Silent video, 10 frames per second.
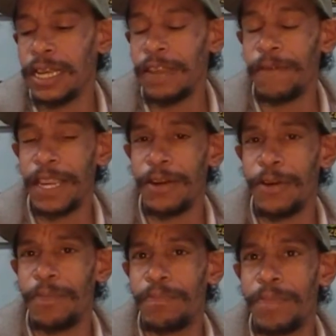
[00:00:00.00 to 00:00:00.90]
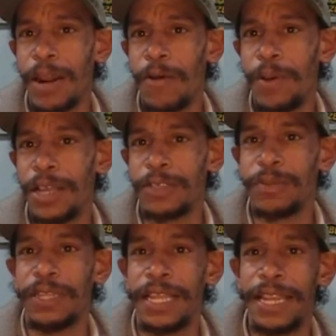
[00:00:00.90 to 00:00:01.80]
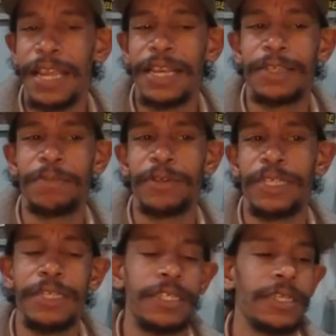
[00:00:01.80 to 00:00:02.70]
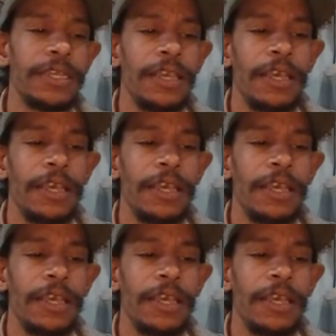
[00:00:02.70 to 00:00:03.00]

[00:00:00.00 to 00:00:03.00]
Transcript: if I can at all possible lend that expertise.